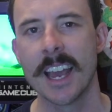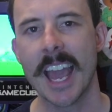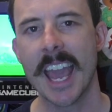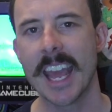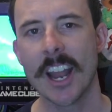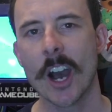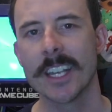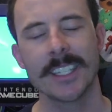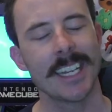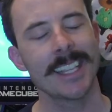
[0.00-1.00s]
And I
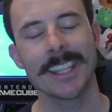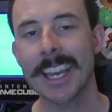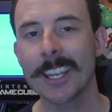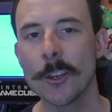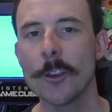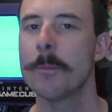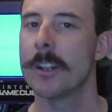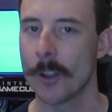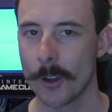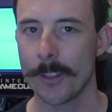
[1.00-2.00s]
said, thank you,
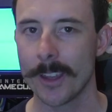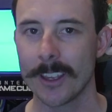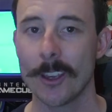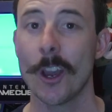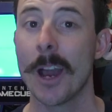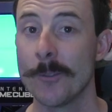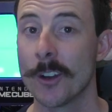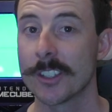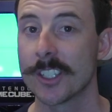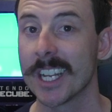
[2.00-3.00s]
but no thank you. I'm
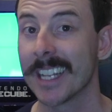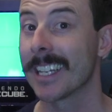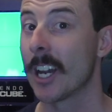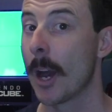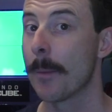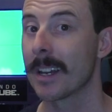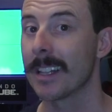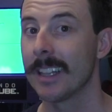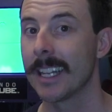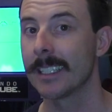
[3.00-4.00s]
not selling, I'm a
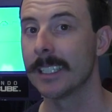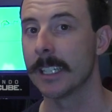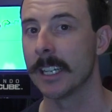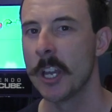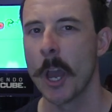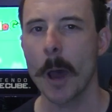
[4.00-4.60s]
collector.